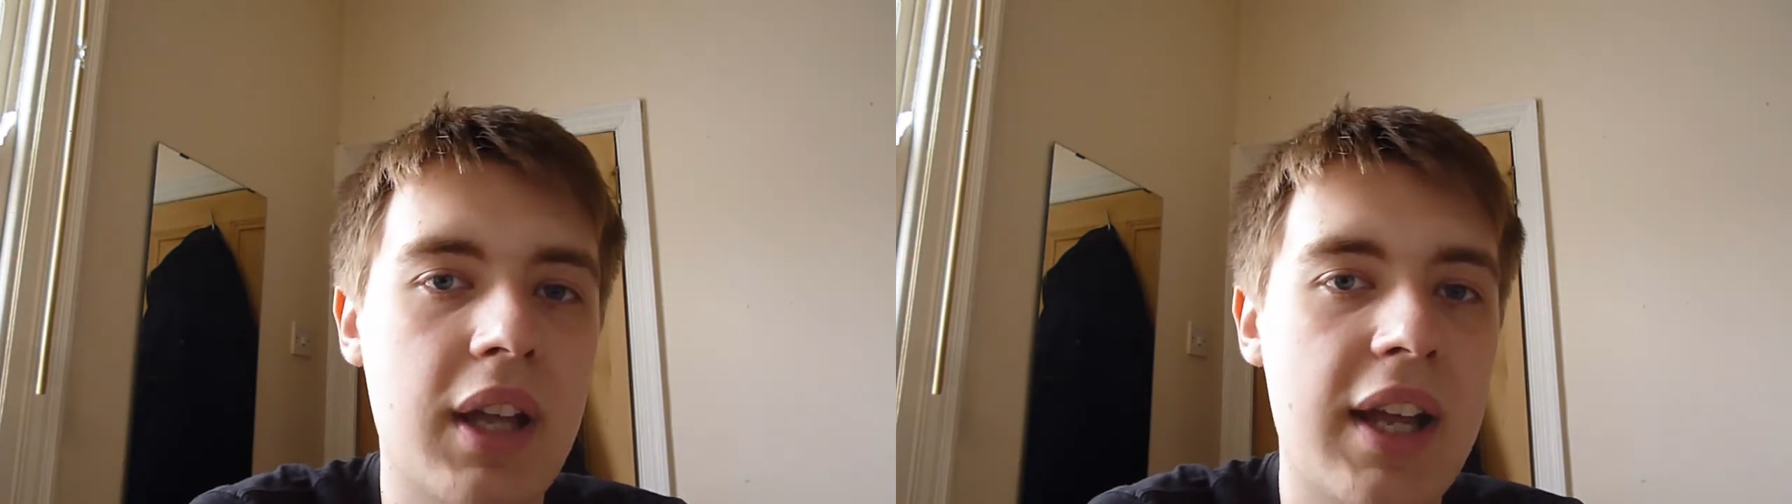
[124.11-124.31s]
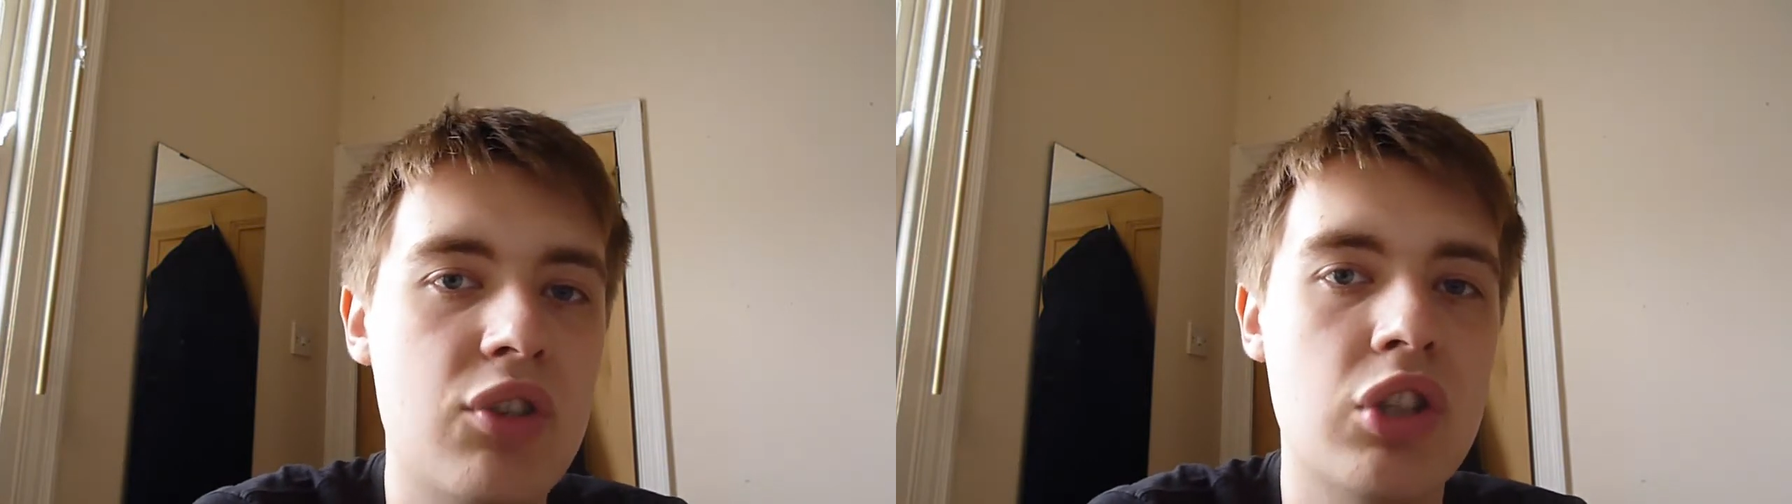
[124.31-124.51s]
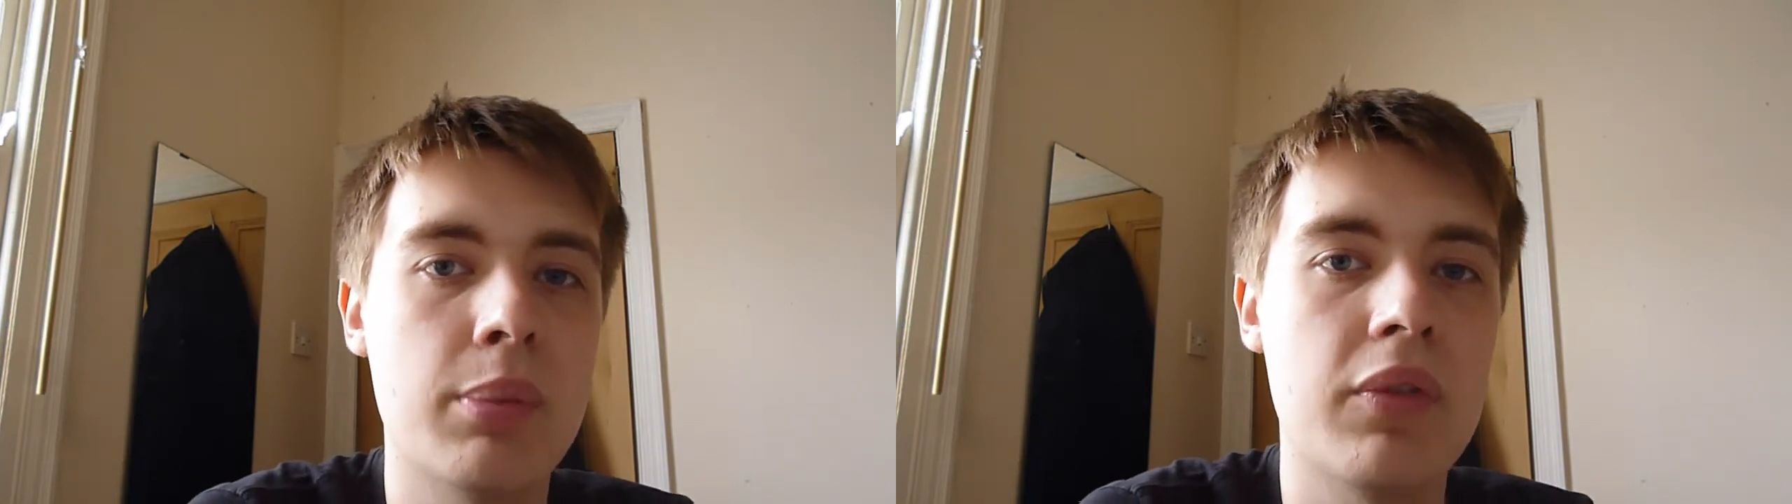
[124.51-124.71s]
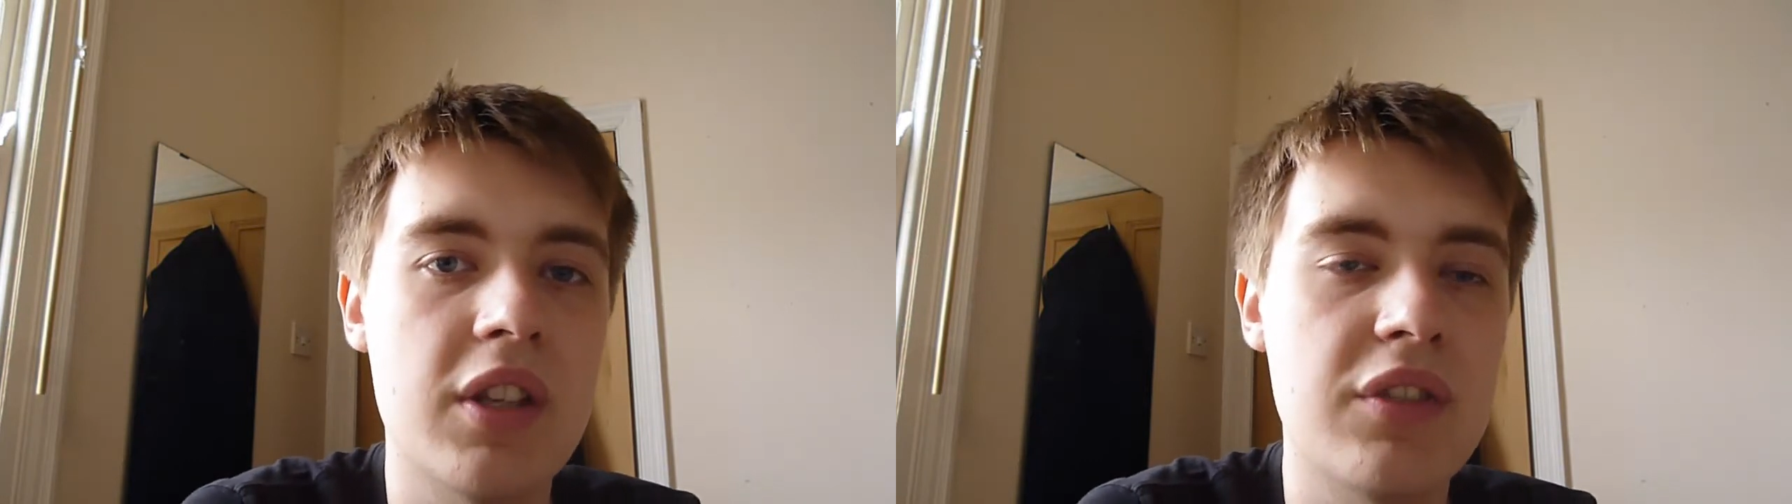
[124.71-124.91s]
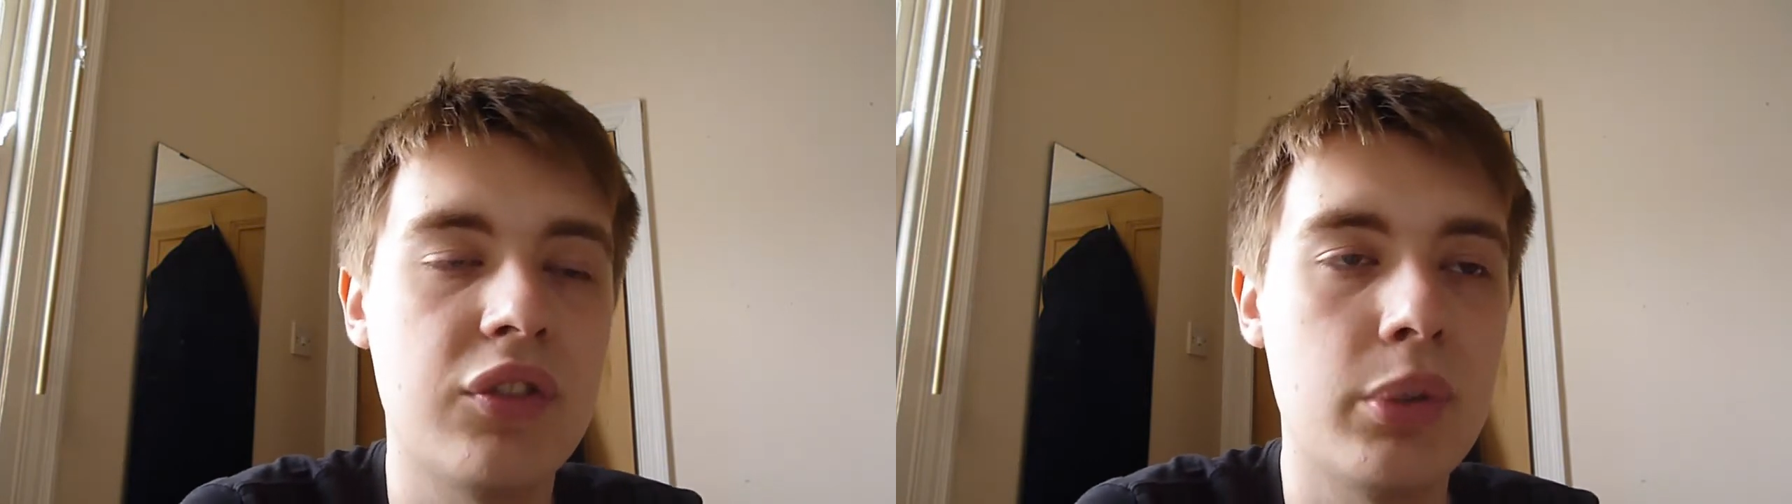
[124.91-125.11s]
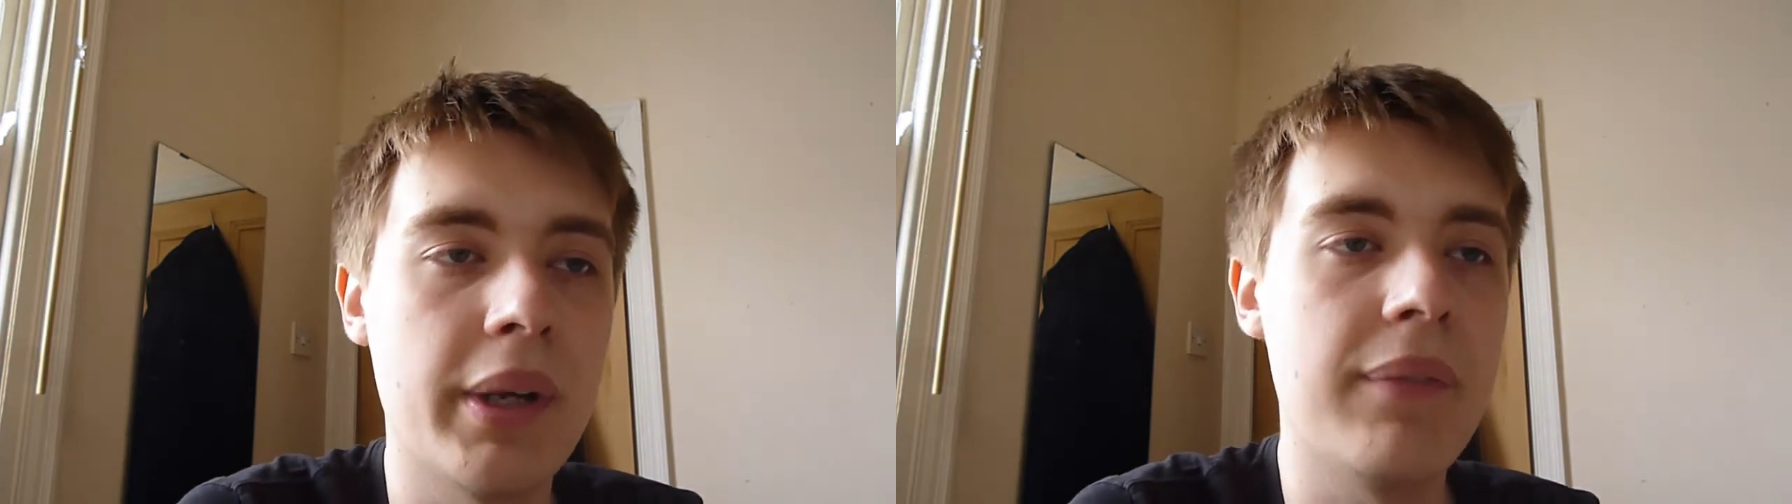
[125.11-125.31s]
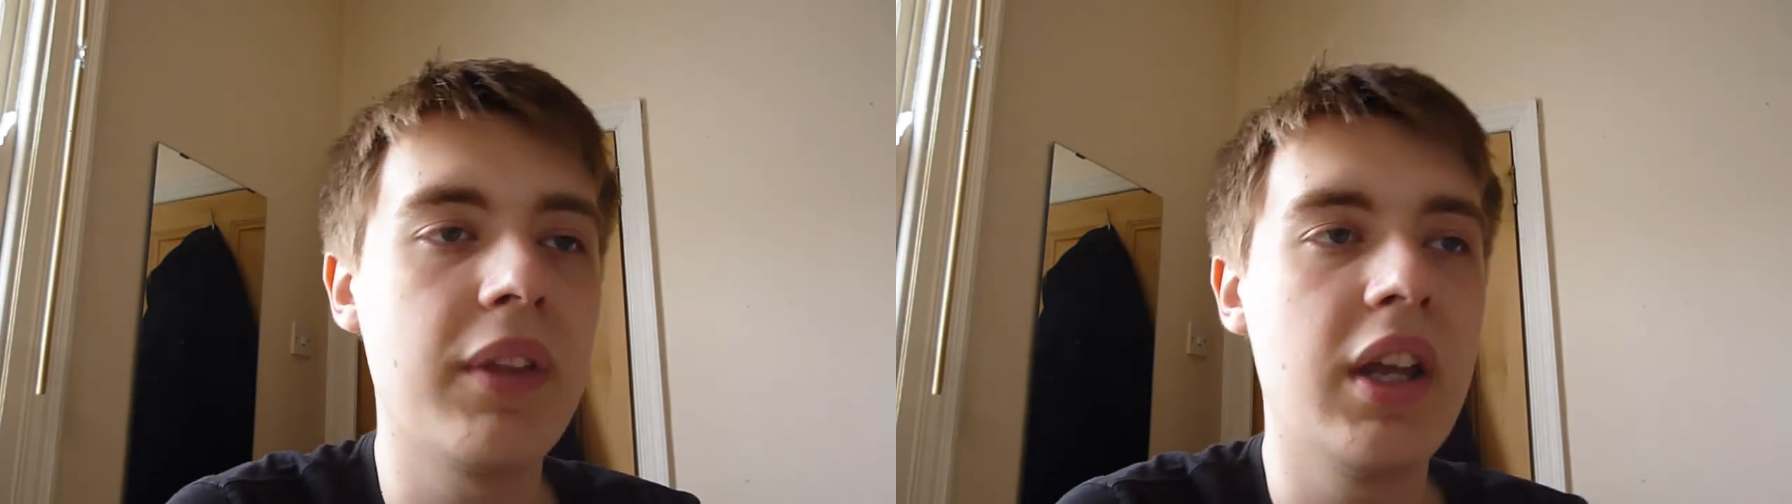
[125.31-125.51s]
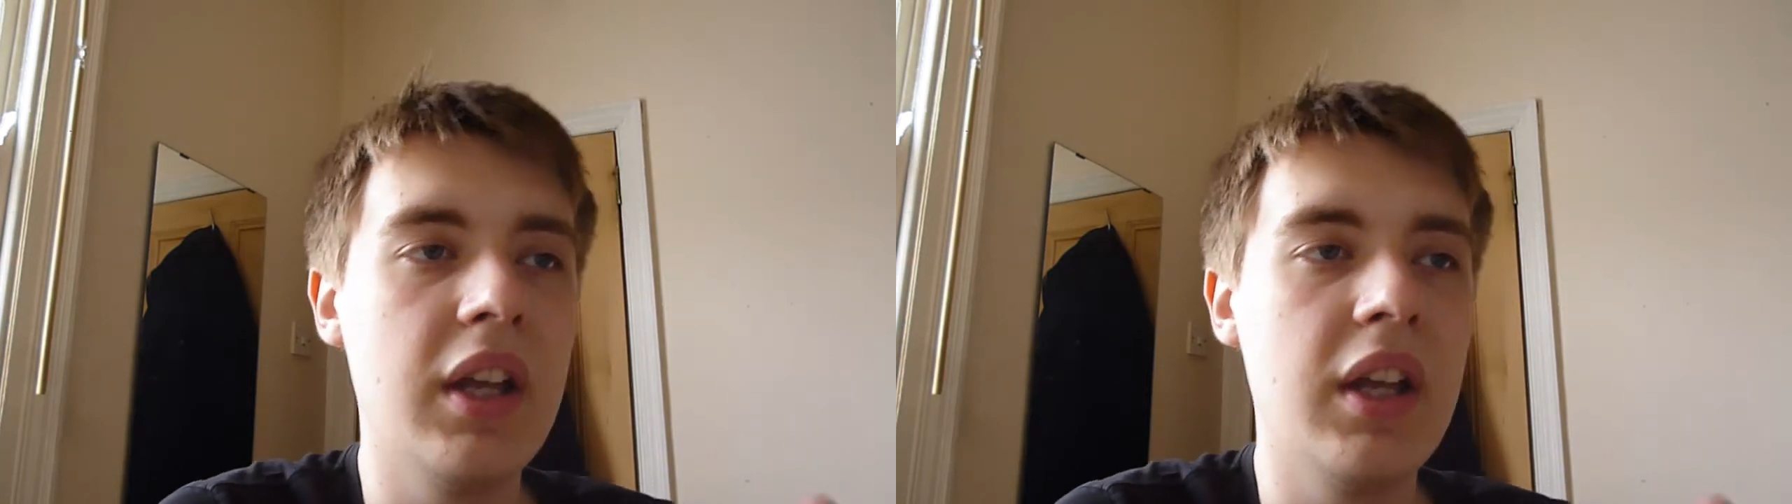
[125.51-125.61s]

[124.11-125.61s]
hand trap of this format,